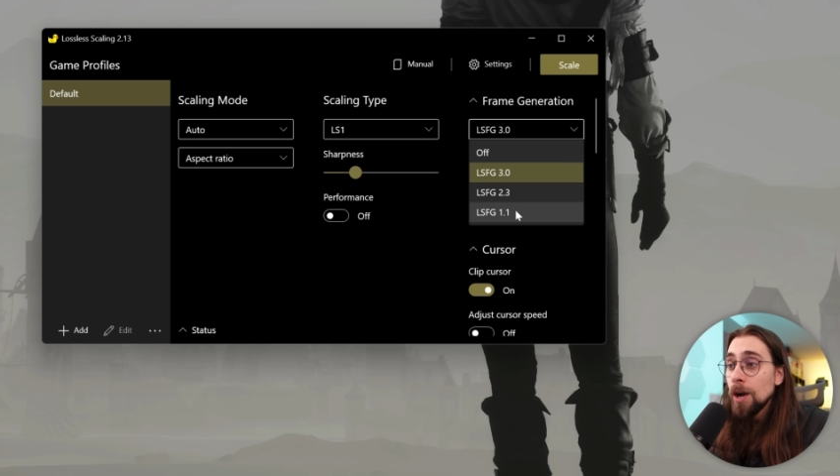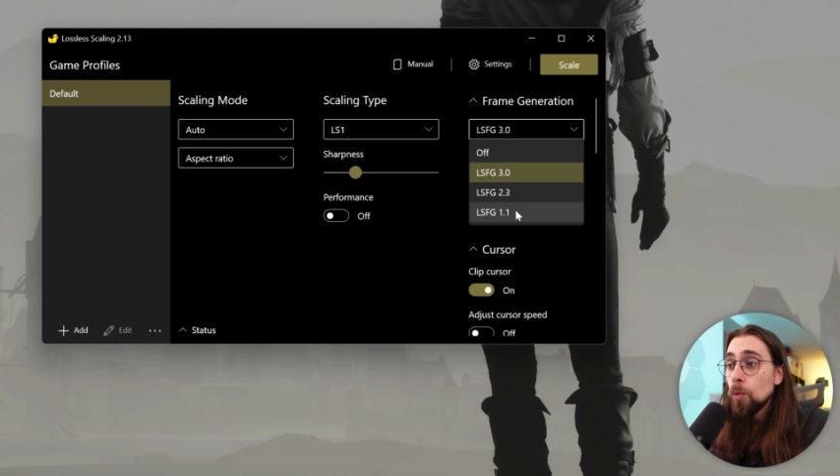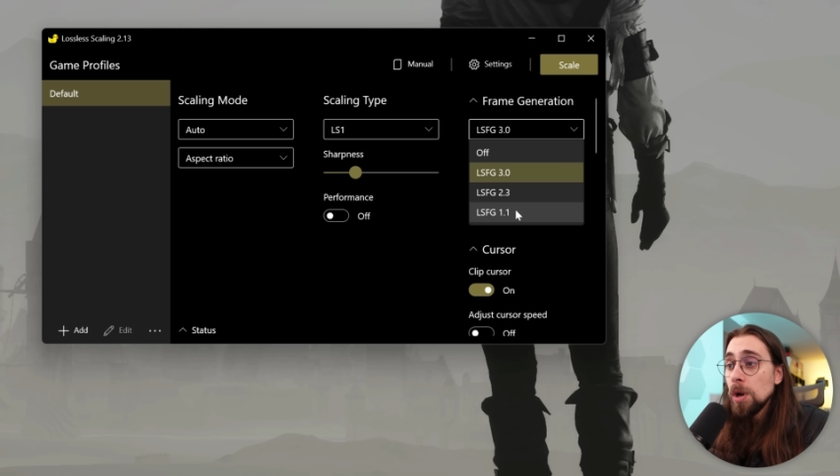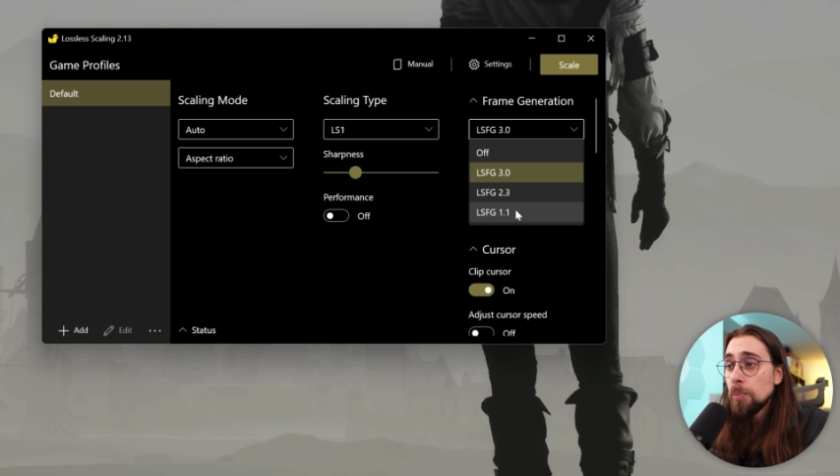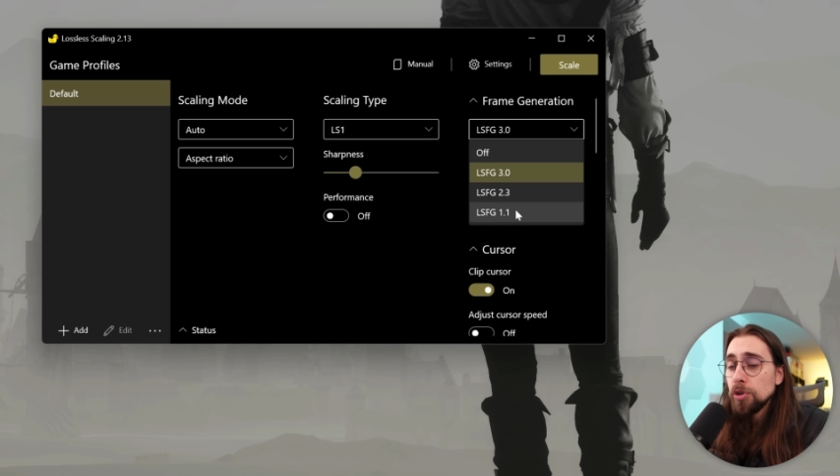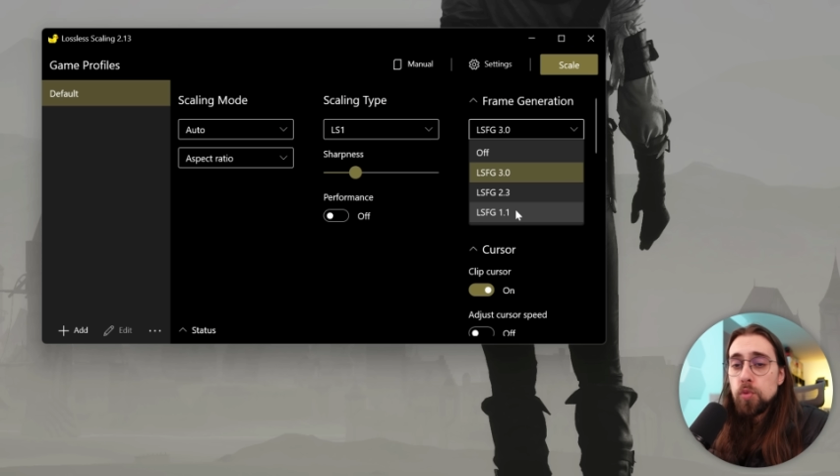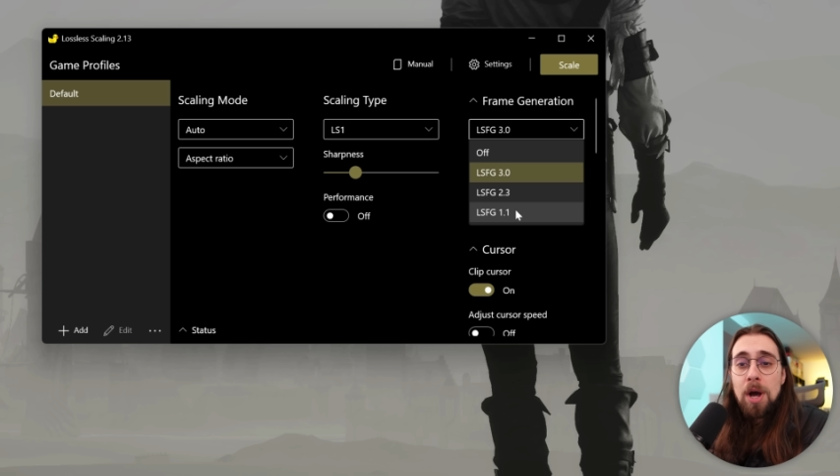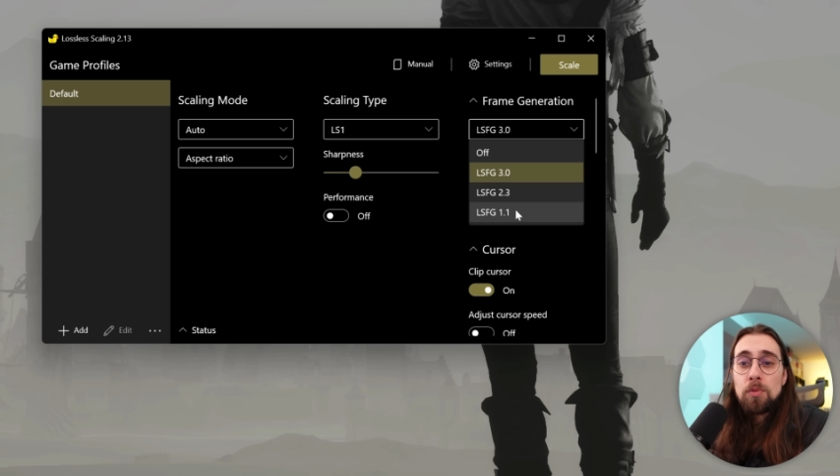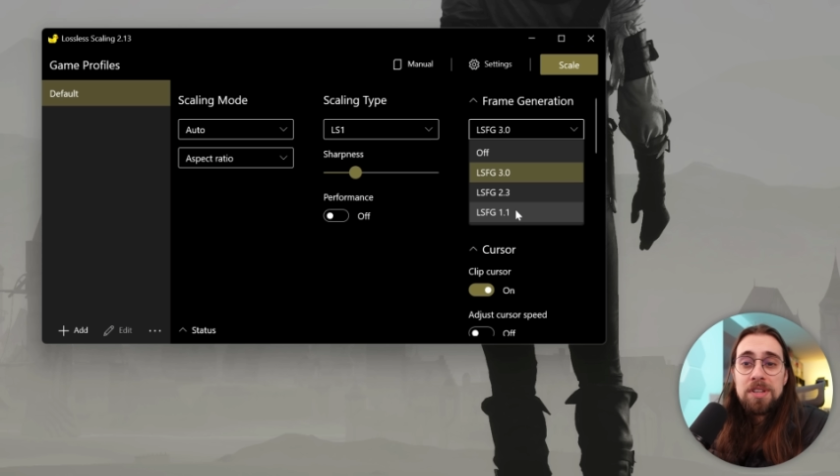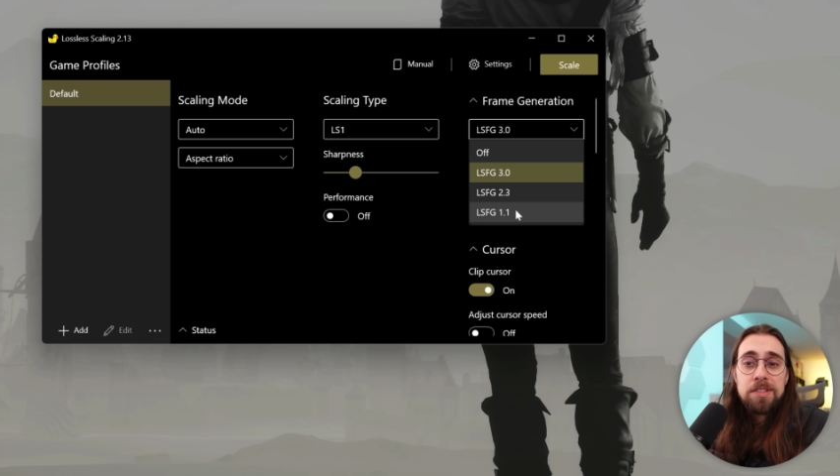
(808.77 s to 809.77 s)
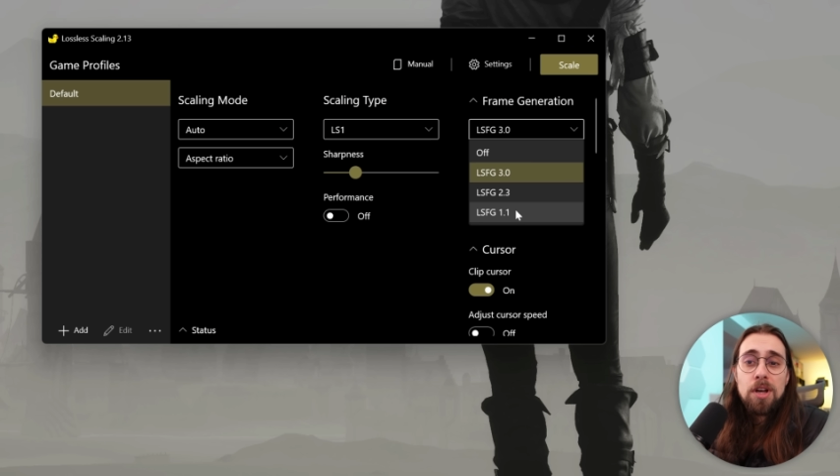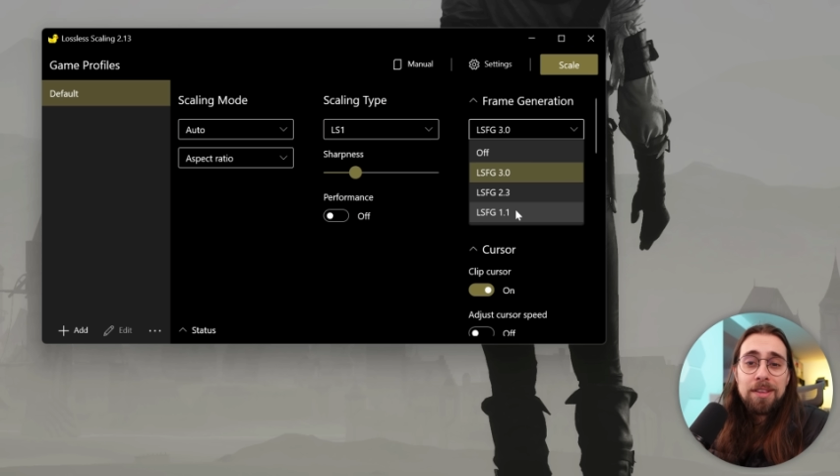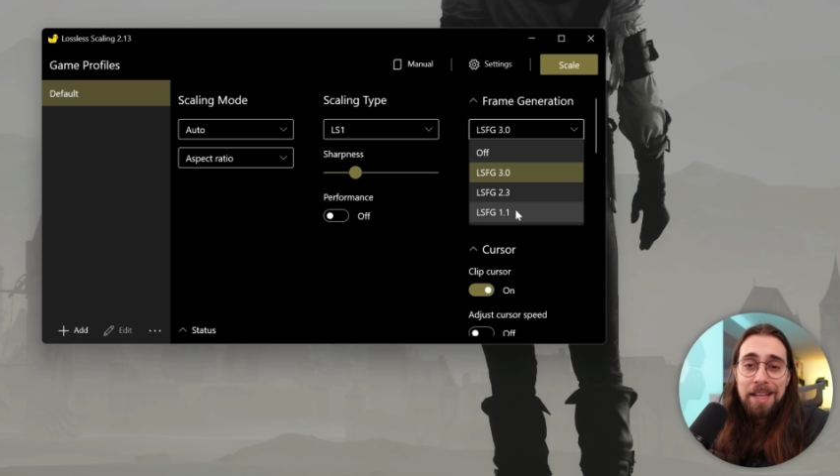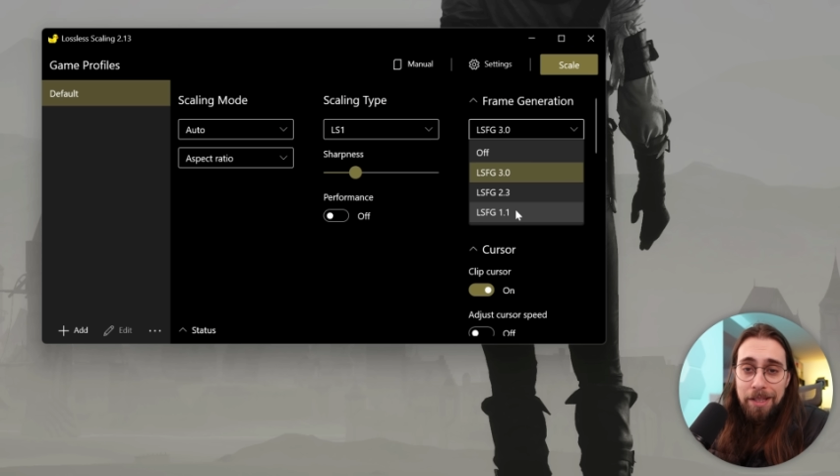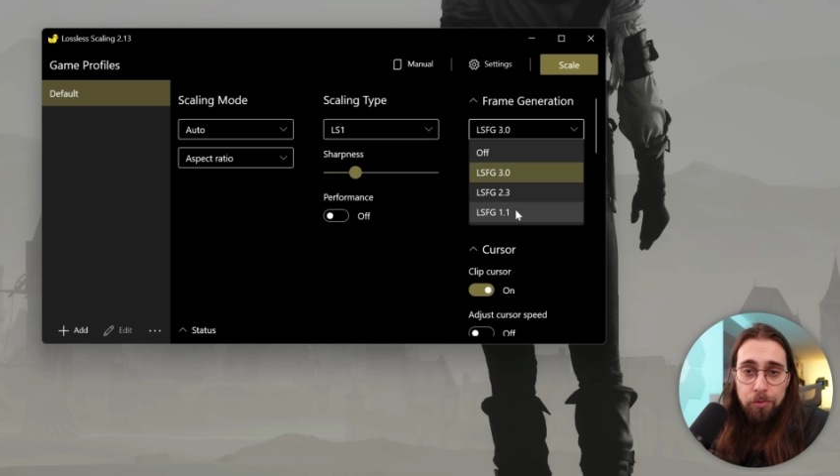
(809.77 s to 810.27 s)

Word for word: 1.1 was not that